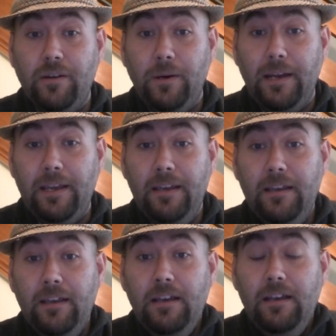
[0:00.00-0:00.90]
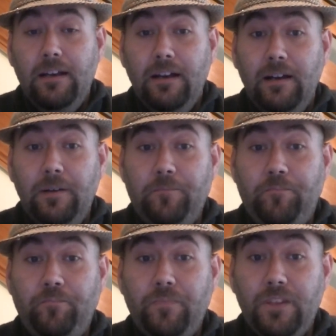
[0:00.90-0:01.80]
away.
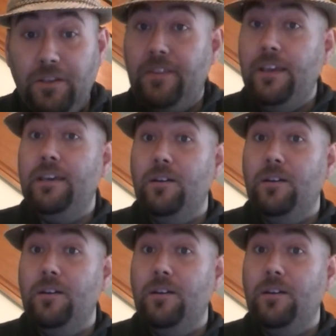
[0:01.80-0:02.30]
You'd think